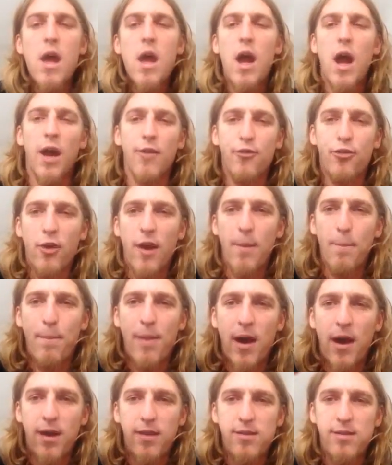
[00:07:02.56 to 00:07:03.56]
And try and
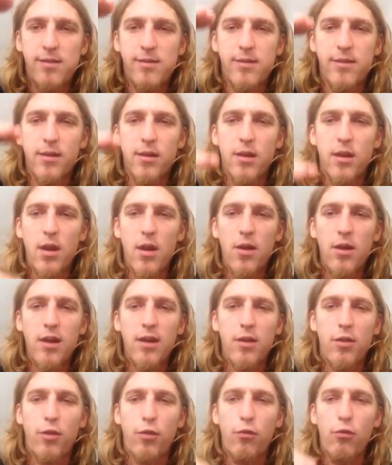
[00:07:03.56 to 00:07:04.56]
pass
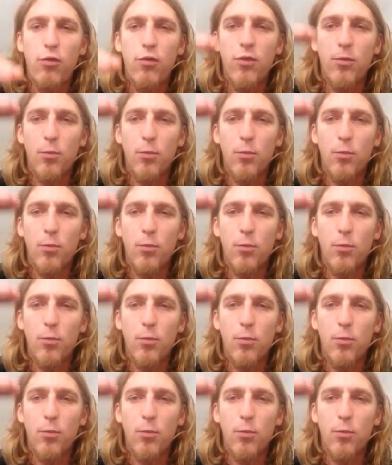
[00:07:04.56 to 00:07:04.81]
slowly through